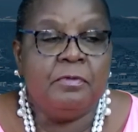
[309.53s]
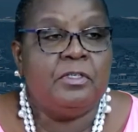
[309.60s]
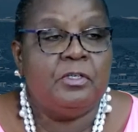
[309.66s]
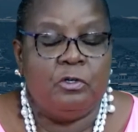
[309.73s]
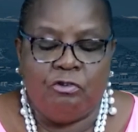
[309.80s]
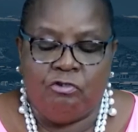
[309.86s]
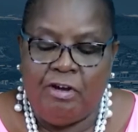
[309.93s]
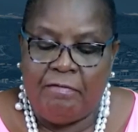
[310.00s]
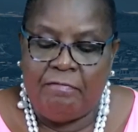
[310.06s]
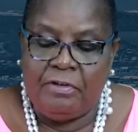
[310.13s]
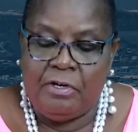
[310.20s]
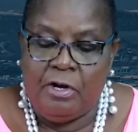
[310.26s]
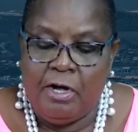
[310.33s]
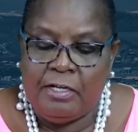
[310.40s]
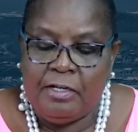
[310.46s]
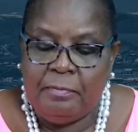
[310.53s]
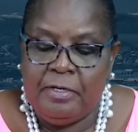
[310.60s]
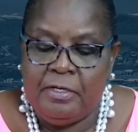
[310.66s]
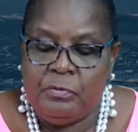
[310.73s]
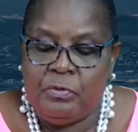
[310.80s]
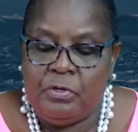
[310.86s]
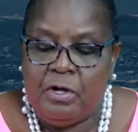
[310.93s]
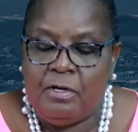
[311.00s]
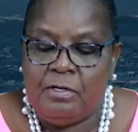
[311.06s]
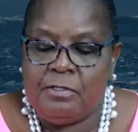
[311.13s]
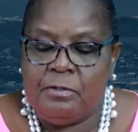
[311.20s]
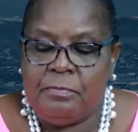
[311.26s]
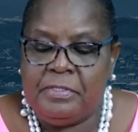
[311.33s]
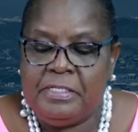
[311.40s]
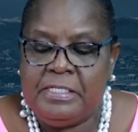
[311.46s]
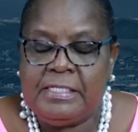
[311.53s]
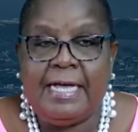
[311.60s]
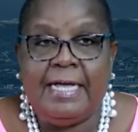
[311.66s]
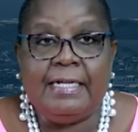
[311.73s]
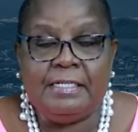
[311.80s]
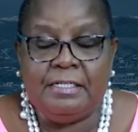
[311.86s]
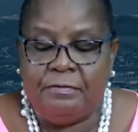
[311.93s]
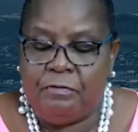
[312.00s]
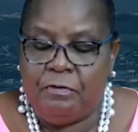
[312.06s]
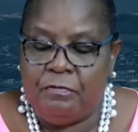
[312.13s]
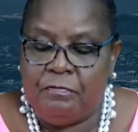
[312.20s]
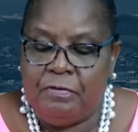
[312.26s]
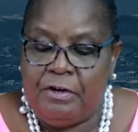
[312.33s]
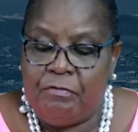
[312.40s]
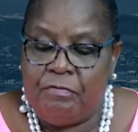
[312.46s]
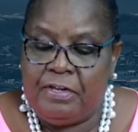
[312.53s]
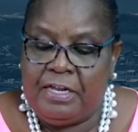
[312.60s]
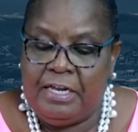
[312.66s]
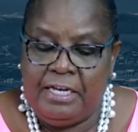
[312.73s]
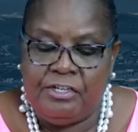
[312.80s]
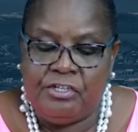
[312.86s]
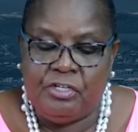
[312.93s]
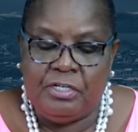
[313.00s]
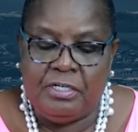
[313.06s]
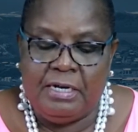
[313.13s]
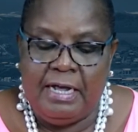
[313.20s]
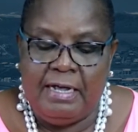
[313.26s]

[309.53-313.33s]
Your travel document would also be scanned for verification,